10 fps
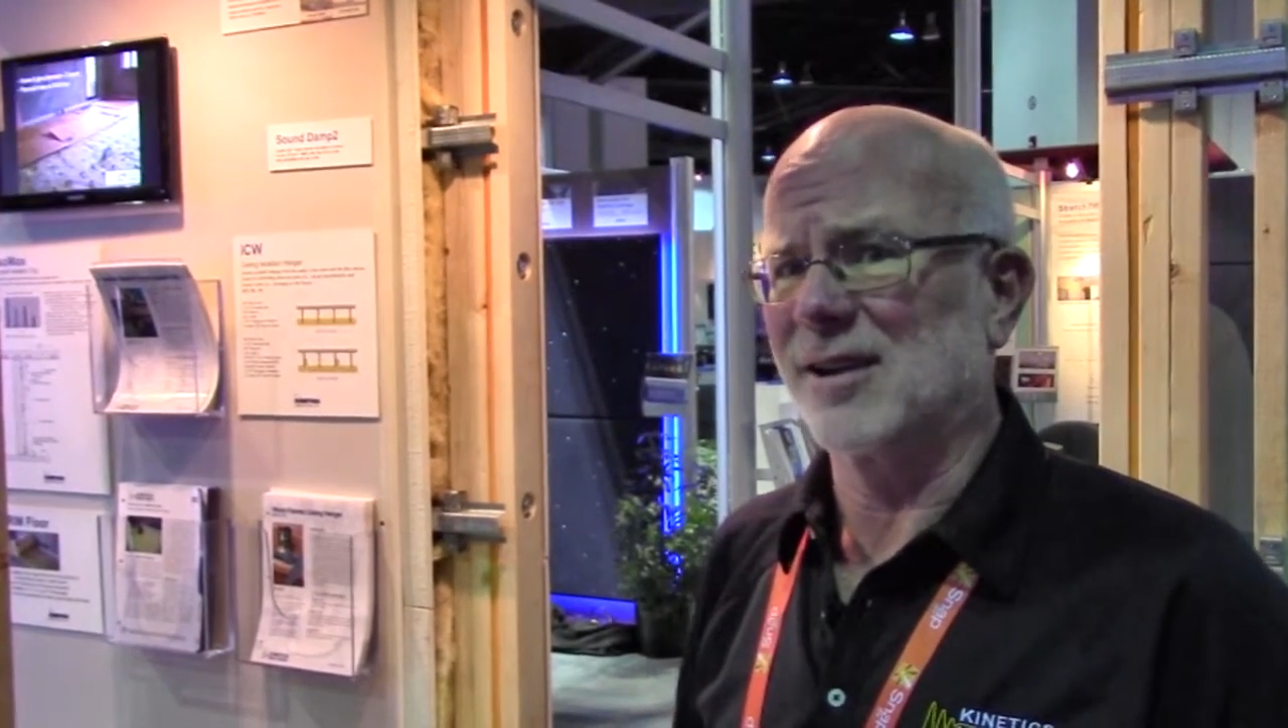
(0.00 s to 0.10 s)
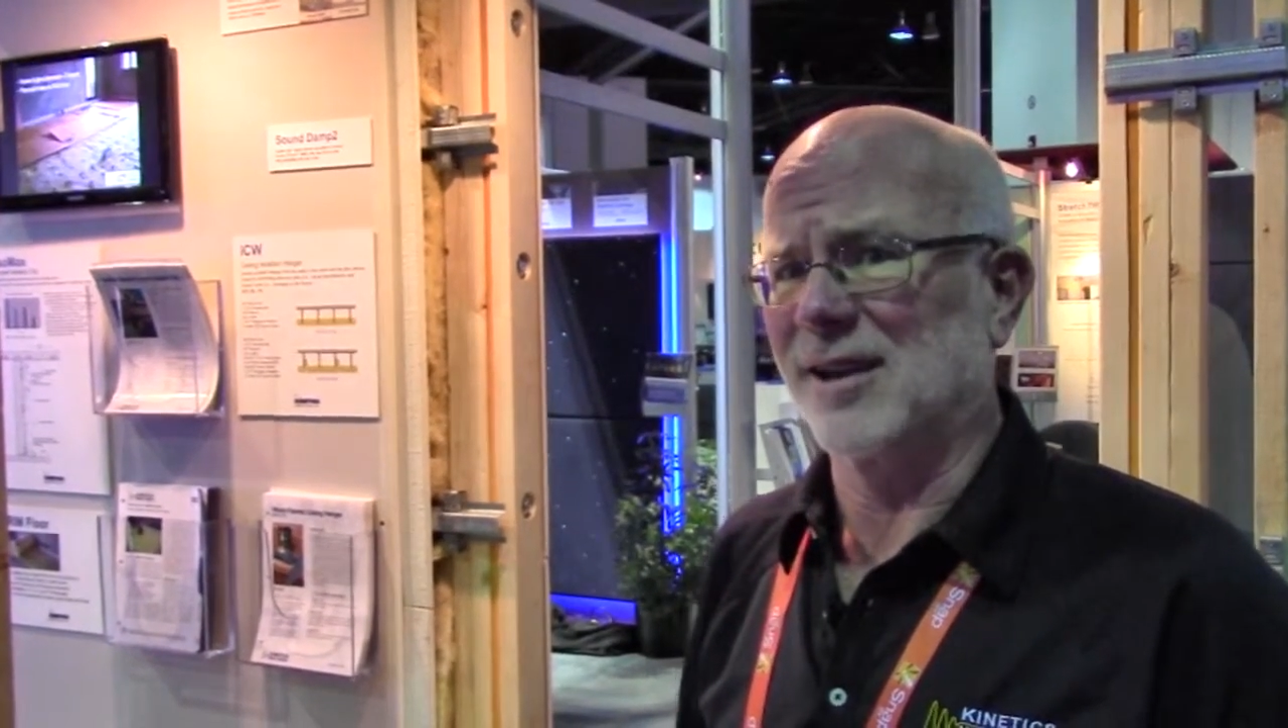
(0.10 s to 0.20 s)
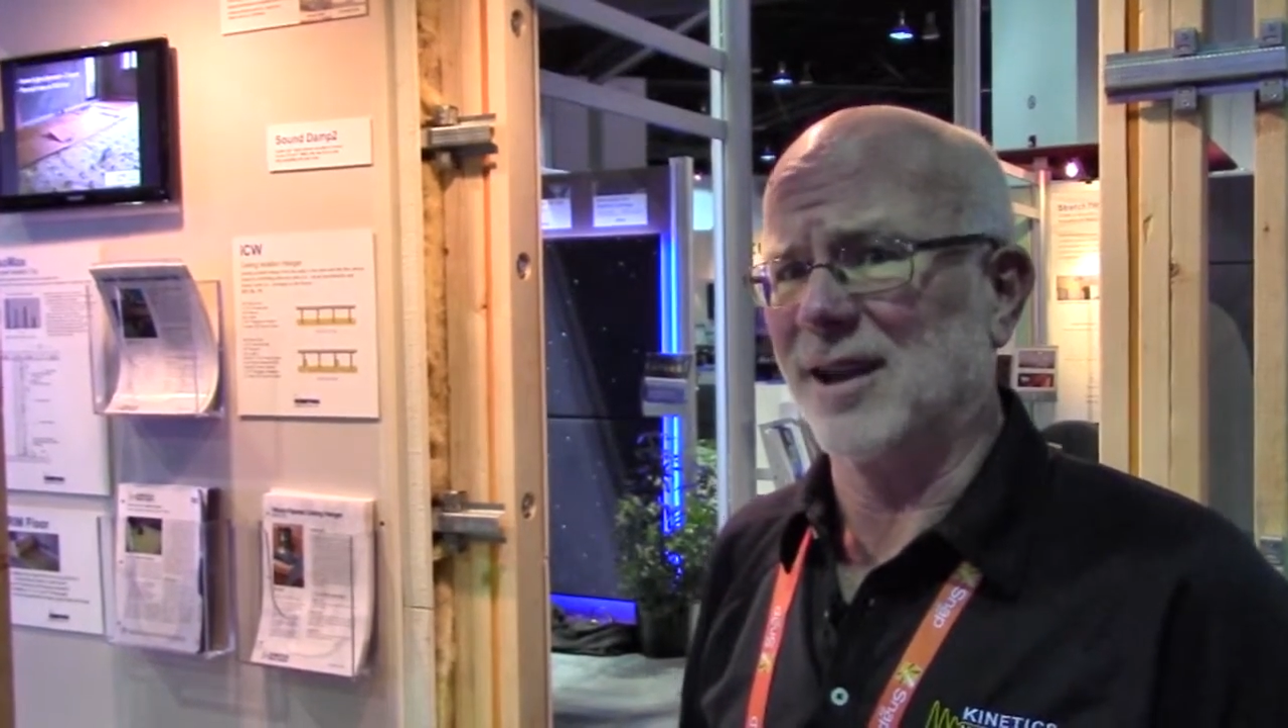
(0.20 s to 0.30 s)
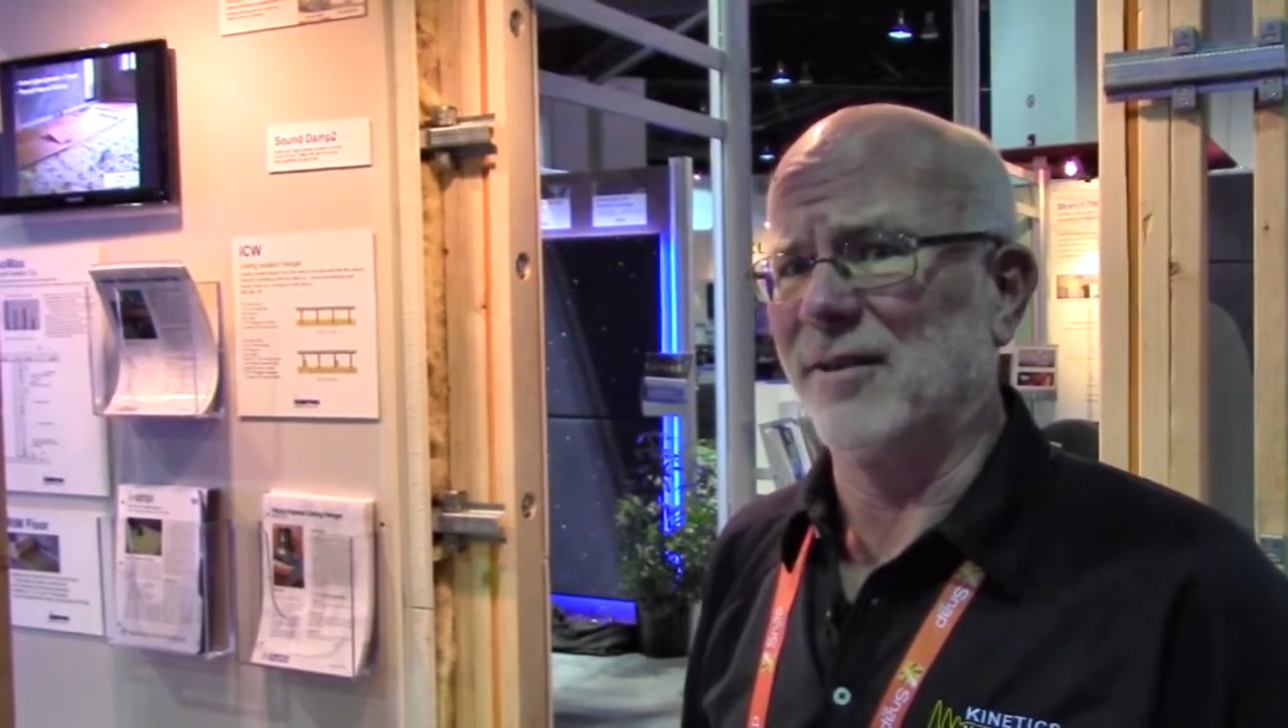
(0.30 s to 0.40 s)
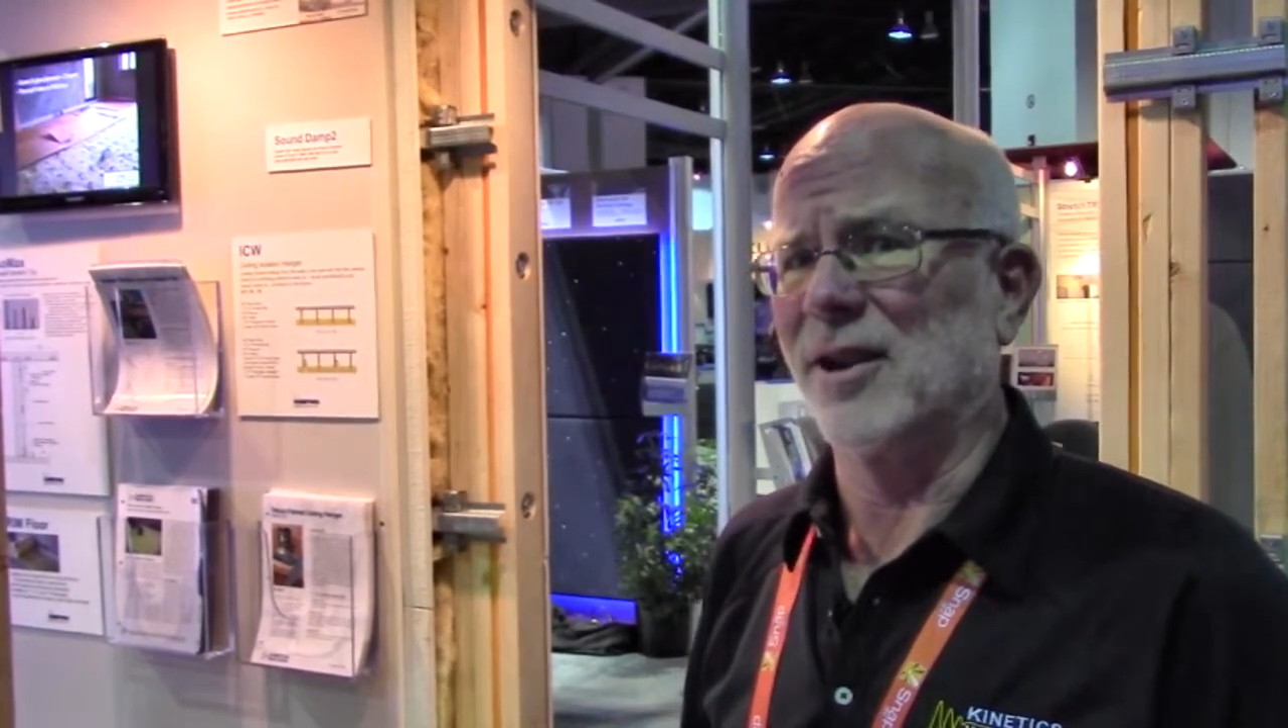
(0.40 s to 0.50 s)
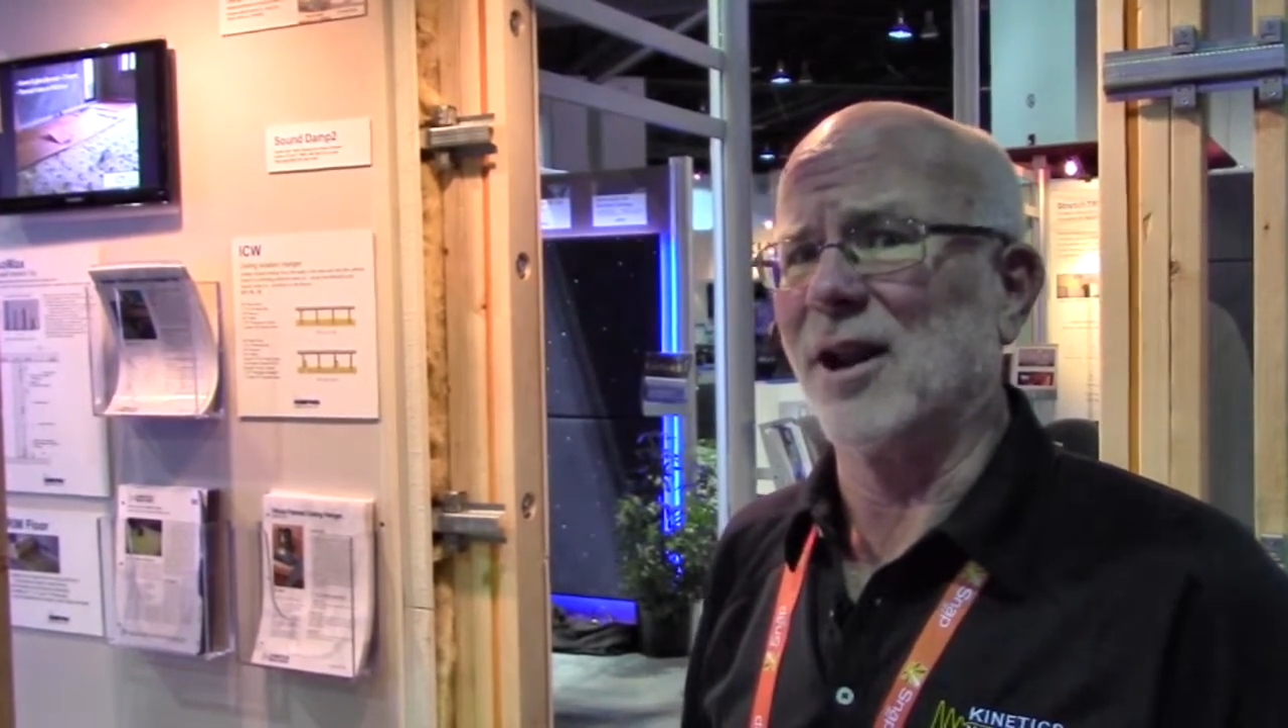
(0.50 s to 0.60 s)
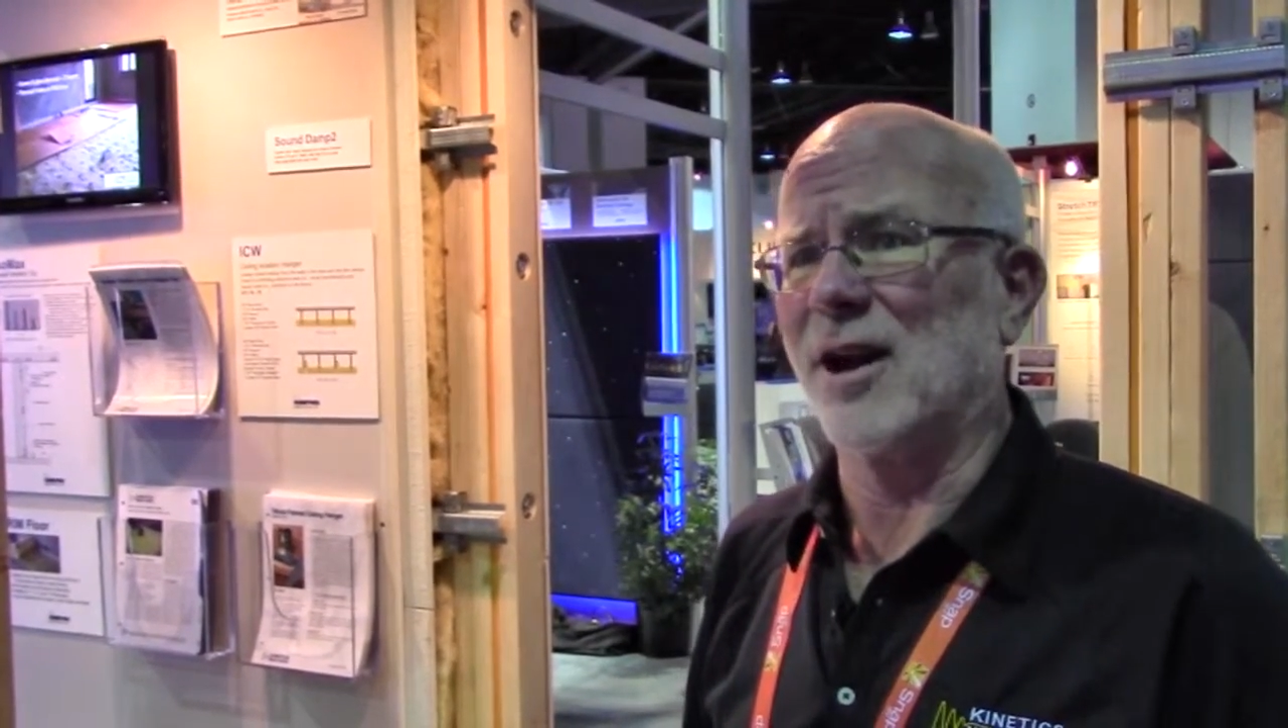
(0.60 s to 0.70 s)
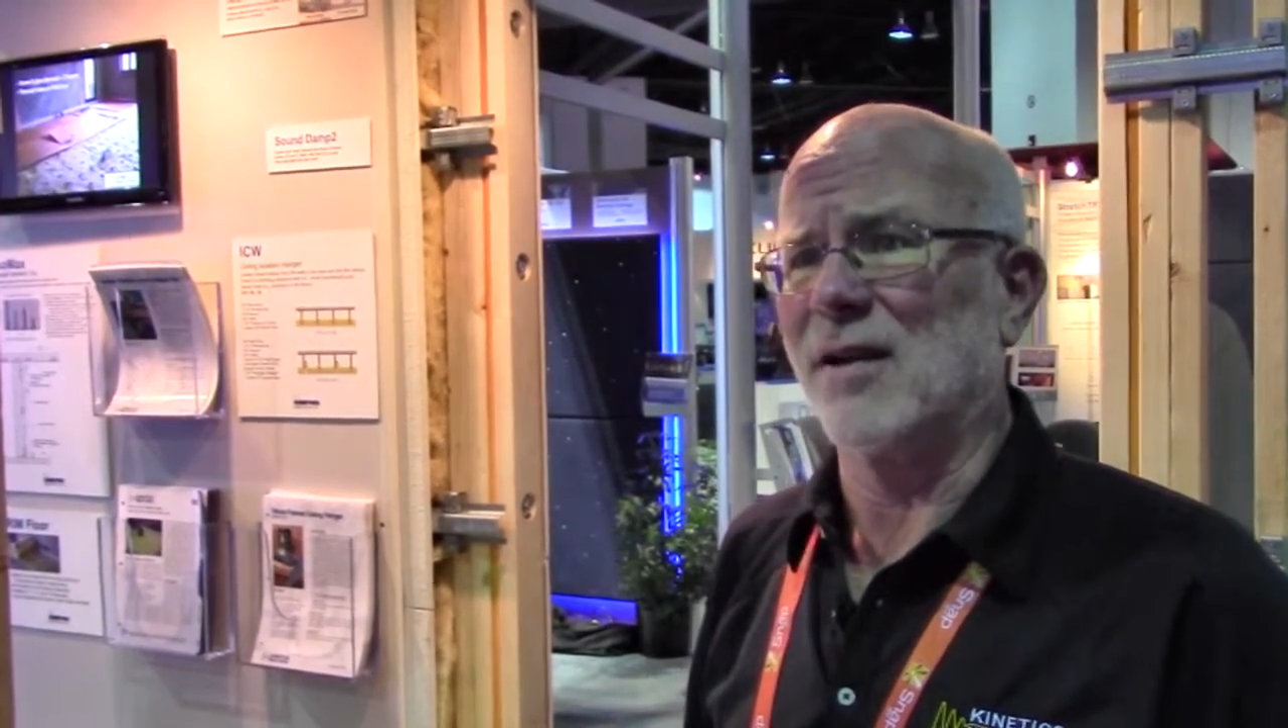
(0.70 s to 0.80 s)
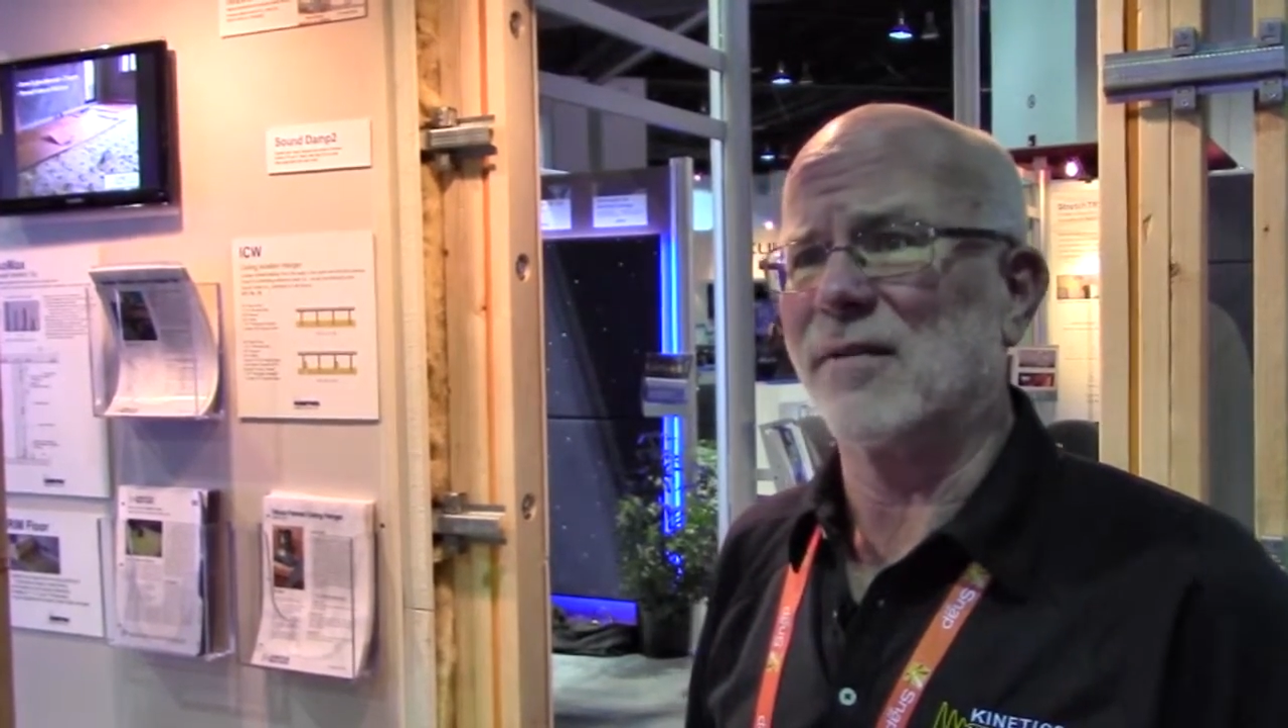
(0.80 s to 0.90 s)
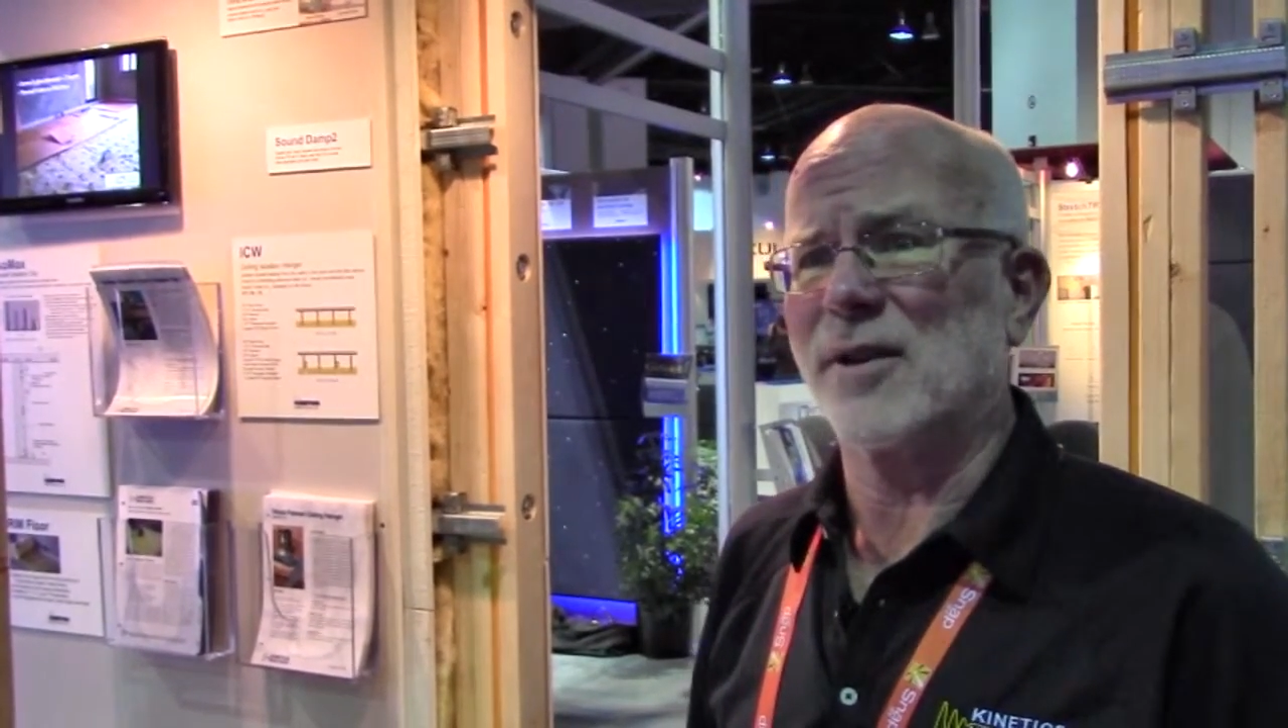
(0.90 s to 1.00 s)
level
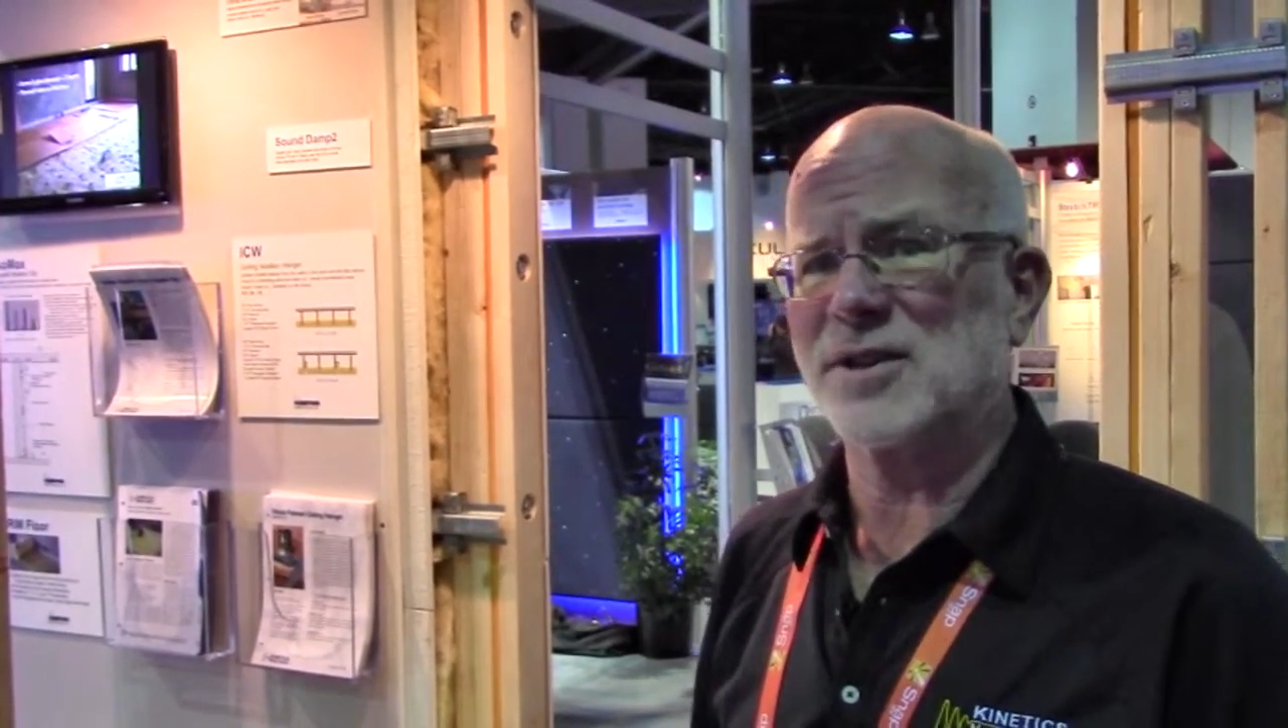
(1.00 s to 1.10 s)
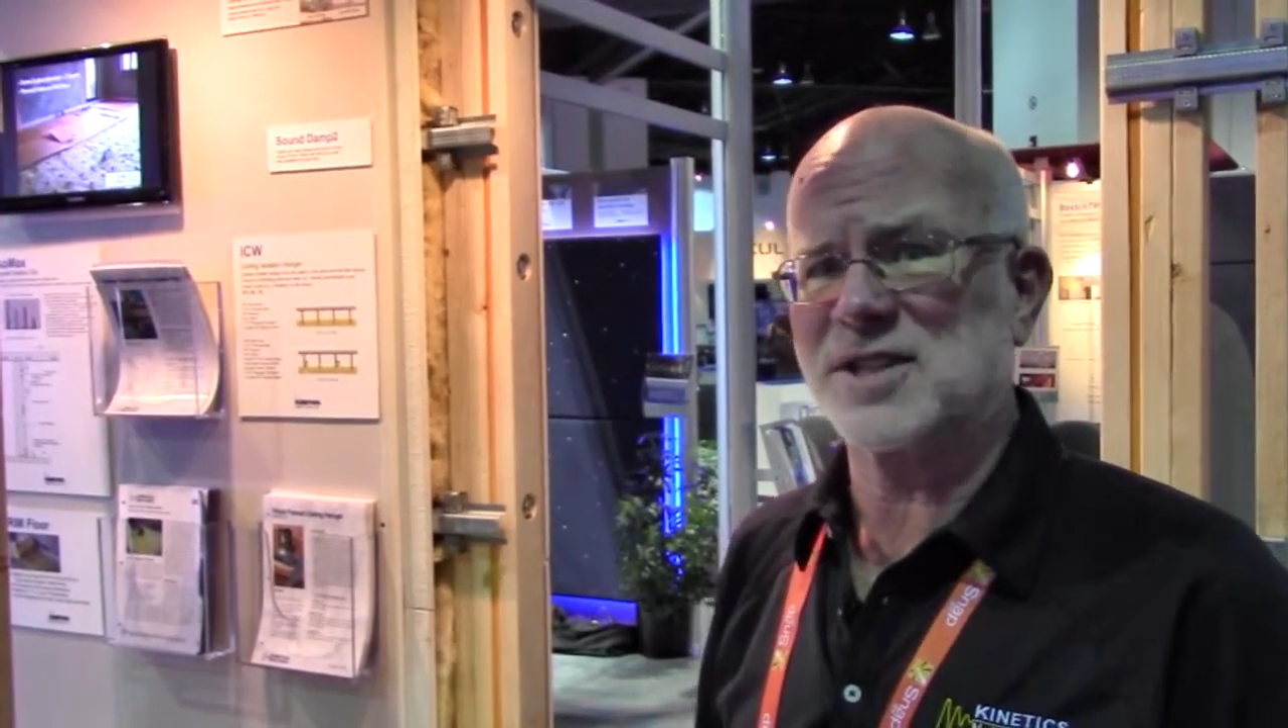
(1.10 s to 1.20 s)
of